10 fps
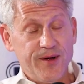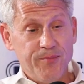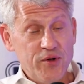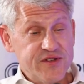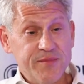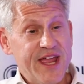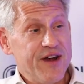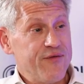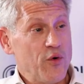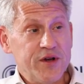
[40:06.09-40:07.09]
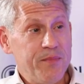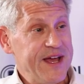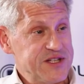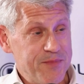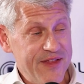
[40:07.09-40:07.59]
Most of them can't afford to
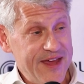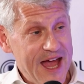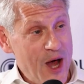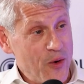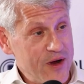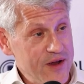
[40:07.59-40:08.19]
pay us by the hour.